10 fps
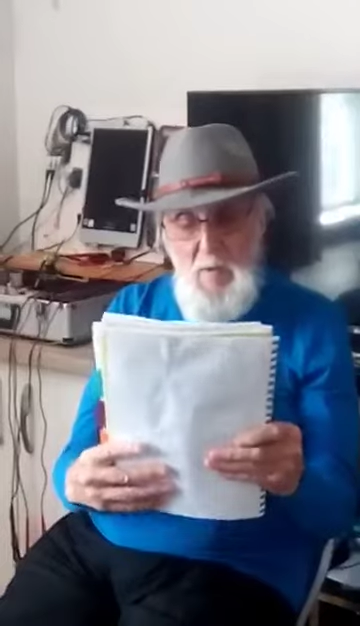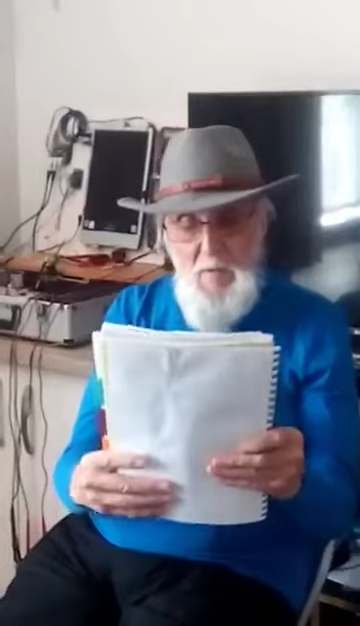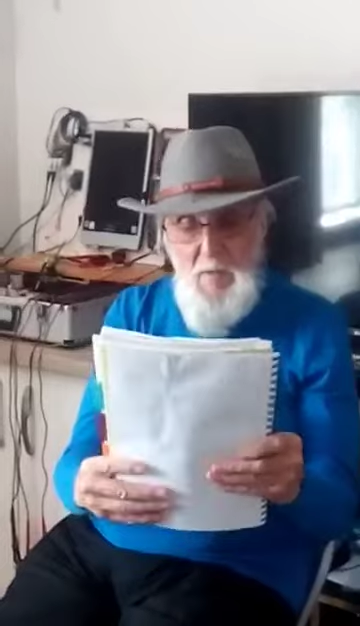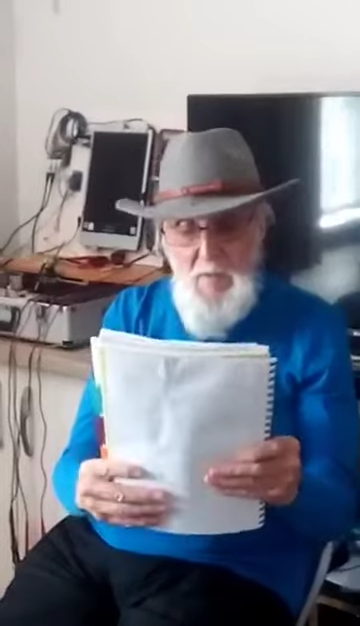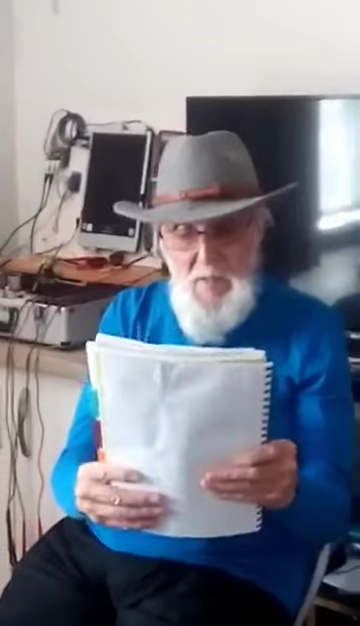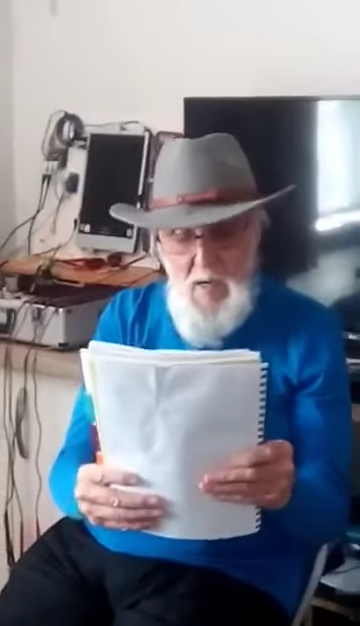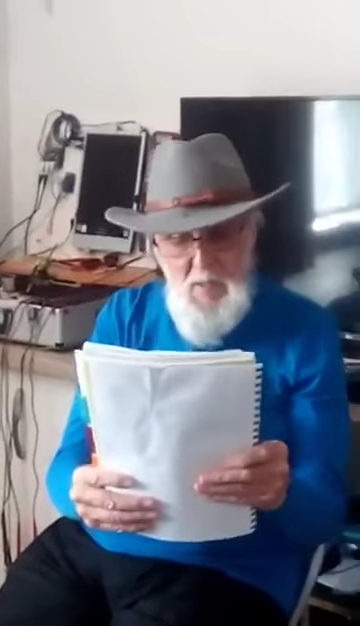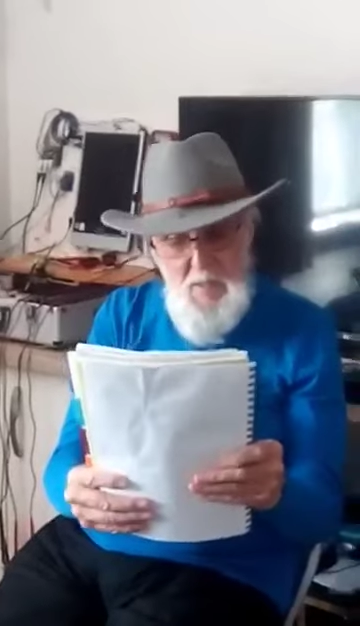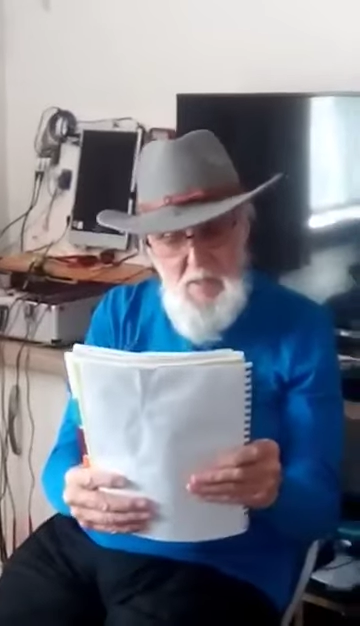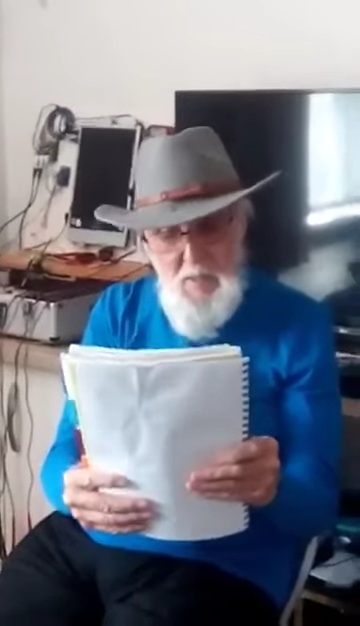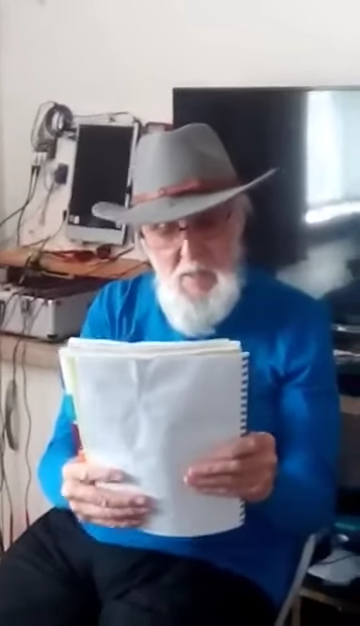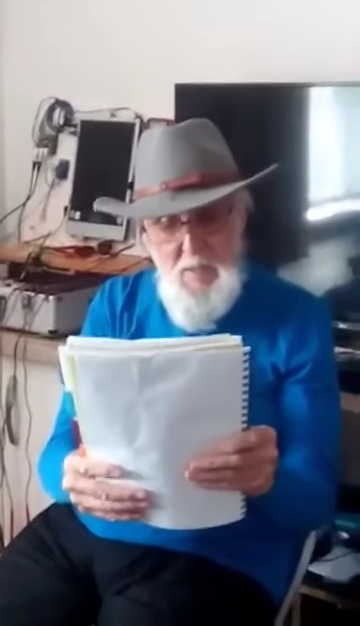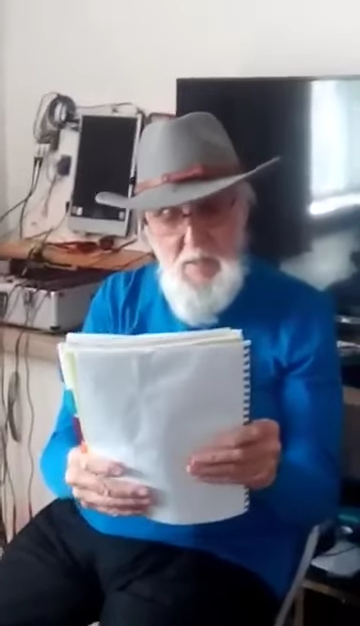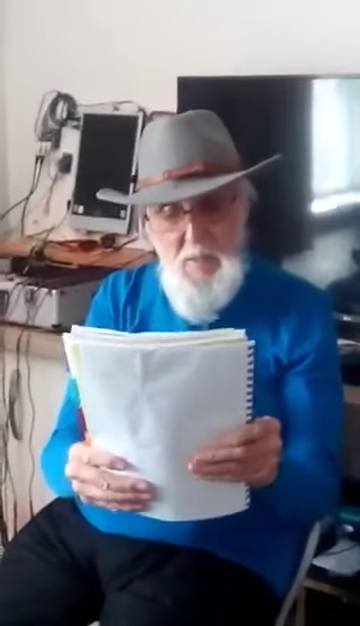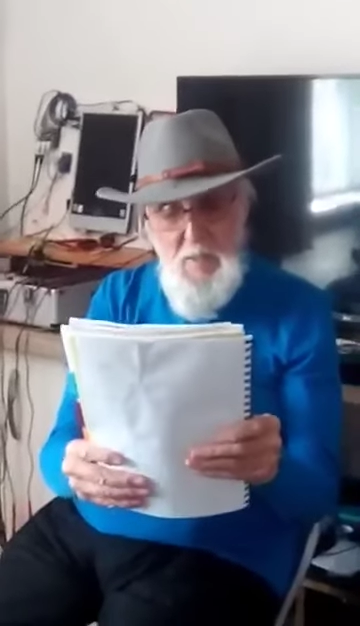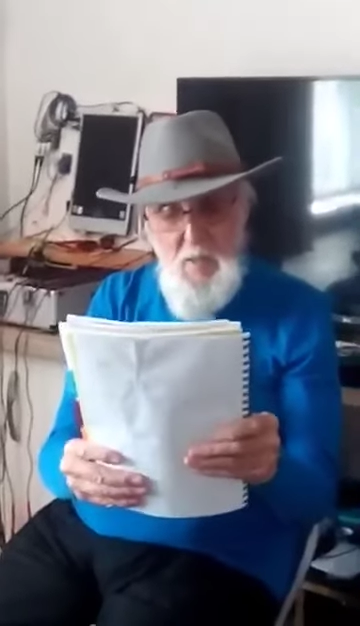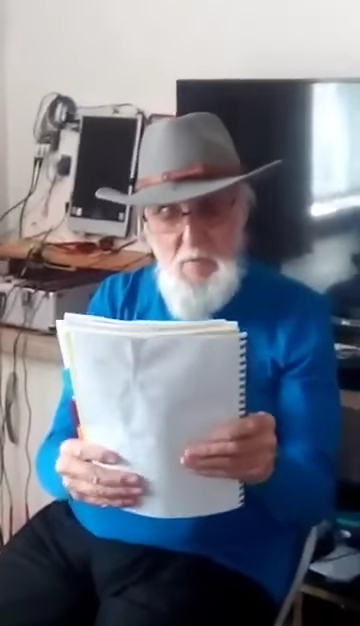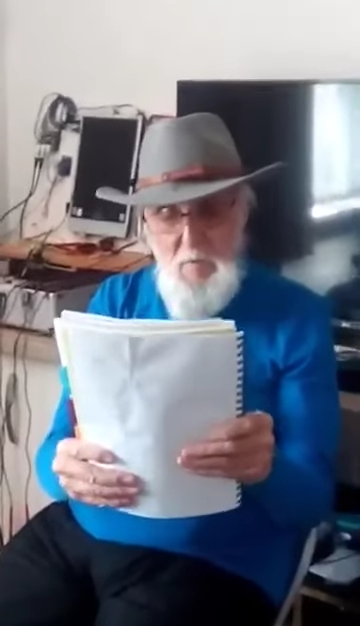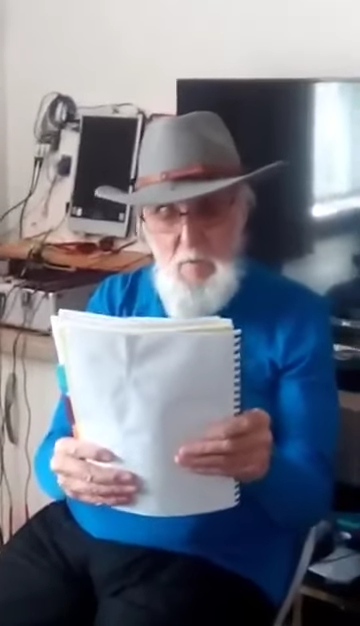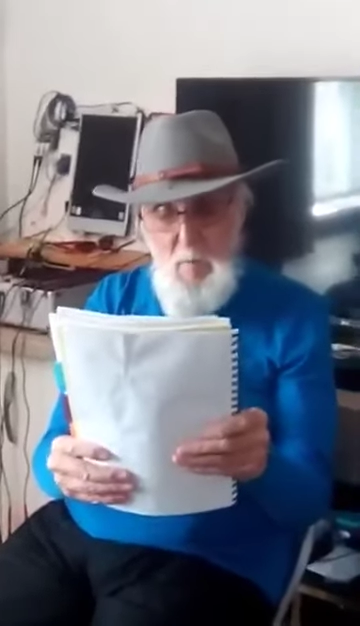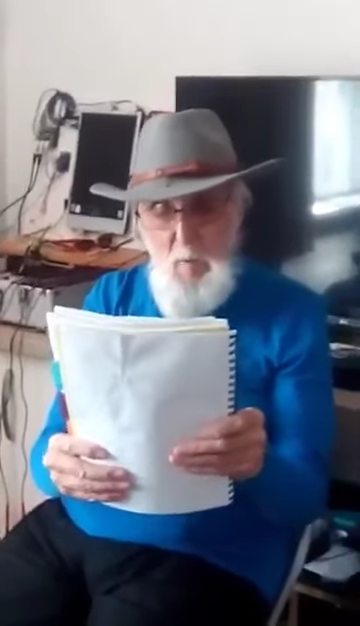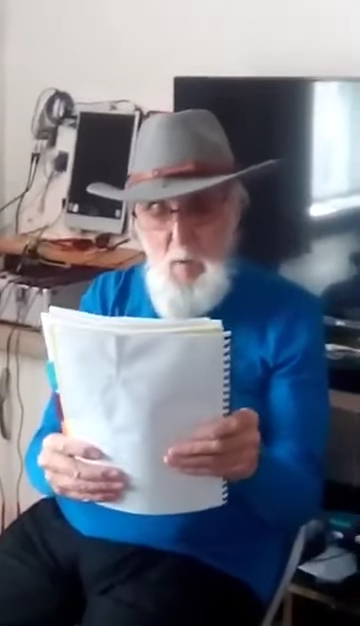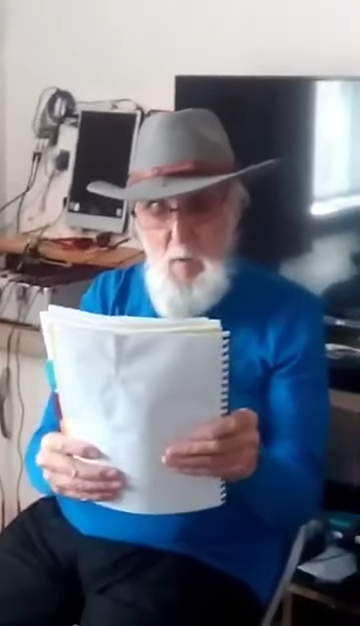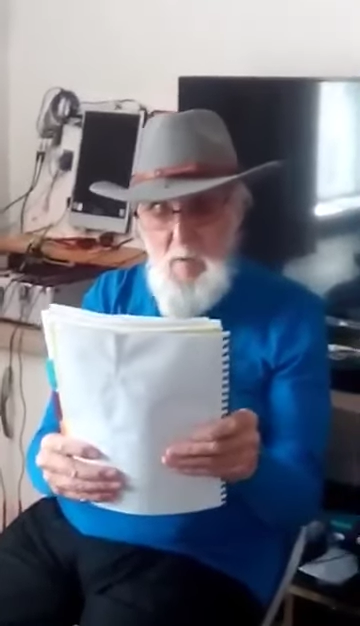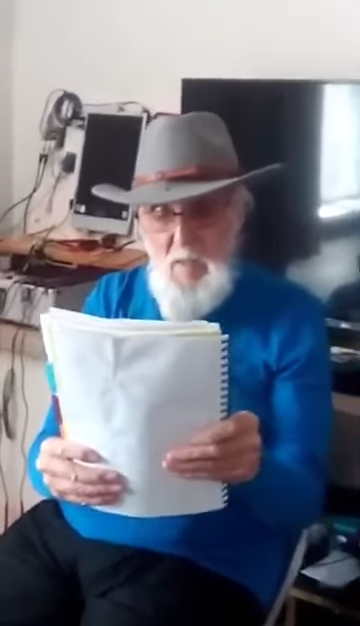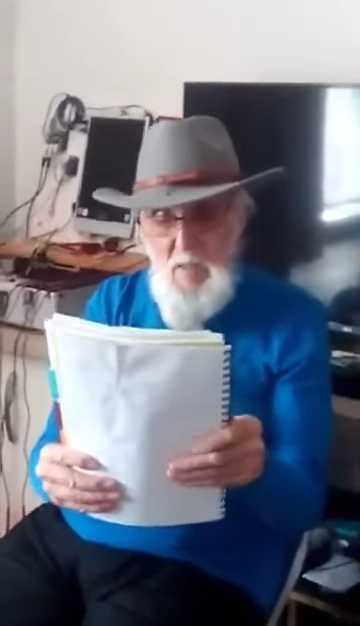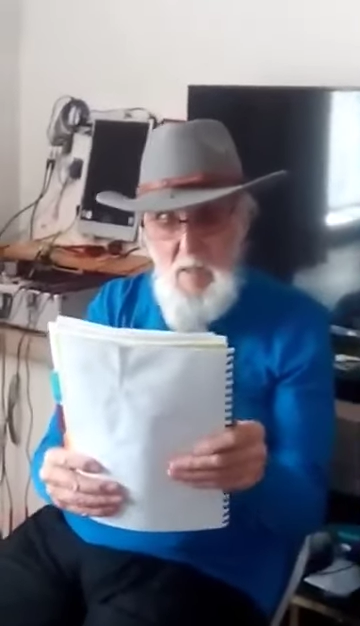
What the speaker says: The analysis of the report